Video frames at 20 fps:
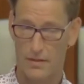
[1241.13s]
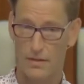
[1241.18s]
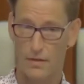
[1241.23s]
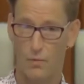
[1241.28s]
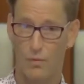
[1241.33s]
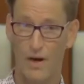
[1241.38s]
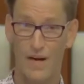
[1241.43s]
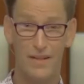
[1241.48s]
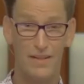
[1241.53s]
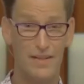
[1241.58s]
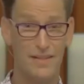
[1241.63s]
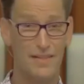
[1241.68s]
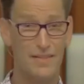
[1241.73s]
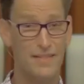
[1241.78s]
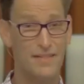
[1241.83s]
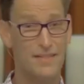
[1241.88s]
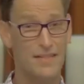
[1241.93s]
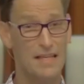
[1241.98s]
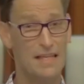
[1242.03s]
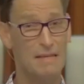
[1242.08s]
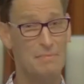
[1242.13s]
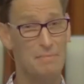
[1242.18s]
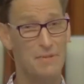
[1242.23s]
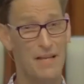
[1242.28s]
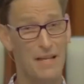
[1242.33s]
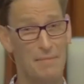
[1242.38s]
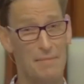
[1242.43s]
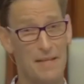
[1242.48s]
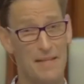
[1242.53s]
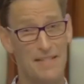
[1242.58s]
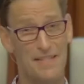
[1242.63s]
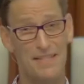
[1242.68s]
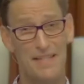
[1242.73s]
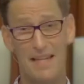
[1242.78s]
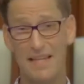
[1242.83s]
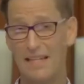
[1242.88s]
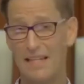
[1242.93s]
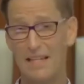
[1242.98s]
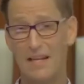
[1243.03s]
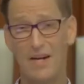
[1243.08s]
while at the same time
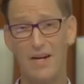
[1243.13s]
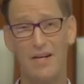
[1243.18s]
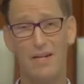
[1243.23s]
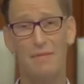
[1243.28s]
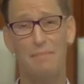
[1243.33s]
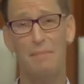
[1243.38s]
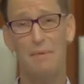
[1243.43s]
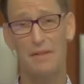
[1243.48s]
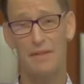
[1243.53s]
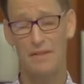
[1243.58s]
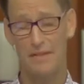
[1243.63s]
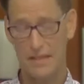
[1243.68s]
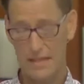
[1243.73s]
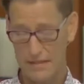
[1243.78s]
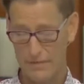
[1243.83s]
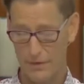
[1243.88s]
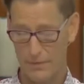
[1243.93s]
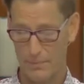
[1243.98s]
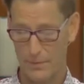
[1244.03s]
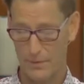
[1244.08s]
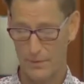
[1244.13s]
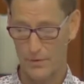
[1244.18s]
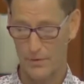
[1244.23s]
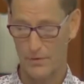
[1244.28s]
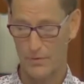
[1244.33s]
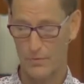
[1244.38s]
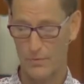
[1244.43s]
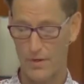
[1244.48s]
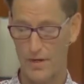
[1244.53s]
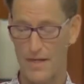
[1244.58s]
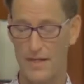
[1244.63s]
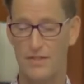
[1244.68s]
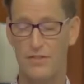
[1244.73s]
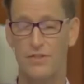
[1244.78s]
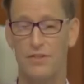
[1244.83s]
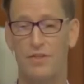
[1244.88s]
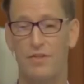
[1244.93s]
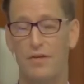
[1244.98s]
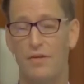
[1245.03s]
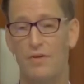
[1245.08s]
extending unbelievable grace
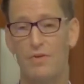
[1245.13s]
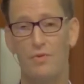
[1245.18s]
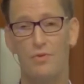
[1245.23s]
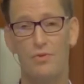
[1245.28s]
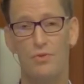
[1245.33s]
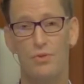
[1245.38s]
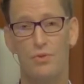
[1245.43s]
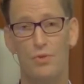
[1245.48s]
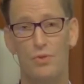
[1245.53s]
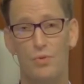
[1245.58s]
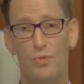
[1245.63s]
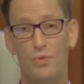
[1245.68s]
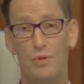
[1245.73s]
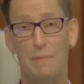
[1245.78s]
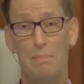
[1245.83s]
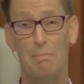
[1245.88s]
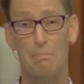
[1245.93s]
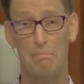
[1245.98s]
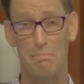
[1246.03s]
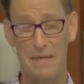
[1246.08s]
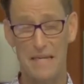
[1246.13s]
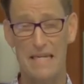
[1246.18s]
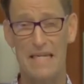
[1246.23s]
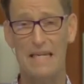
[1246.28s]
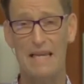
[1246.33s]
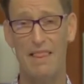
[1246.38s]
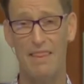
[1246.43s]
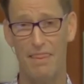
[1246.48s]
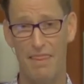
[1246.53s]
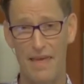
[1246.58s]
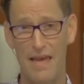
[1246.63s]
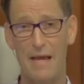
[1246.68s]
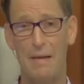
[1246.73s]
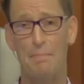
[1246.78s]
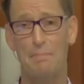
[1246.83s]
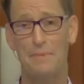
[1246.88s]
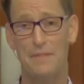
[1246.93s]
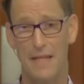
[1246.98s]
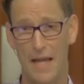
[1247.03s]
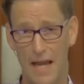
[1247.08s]
to those who would beat
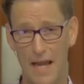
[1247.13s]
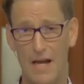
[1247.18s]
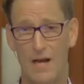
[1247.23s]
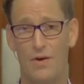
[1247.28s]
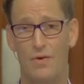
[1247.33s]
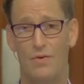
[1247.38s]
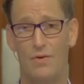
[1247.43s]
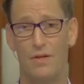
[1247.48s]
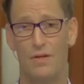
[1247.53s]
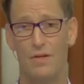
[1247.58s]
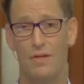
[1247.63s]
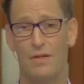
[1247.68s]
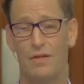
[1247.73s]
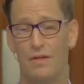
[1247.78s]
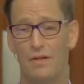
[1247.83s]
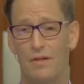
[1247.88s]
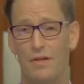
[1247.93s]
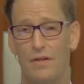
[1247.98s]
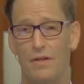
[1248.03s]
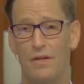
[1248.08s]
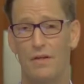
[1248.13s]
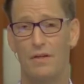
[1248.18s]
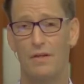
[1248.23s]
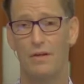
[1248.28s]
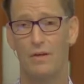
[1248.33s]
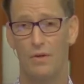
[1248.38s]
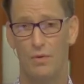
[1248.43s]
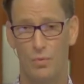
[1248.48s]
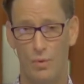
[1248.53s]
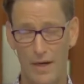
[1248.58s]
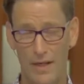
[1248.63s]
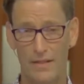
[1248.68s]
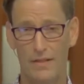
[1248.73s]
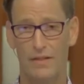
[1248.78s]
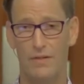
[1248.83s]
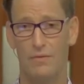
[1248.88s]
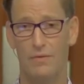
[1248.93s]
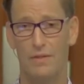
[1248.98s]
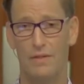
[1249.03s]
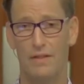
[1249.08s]
them down, quite
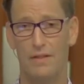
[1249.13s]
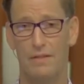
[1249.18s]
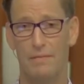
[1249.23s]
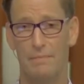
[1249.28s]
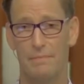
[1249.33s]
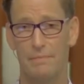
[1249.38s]
literally.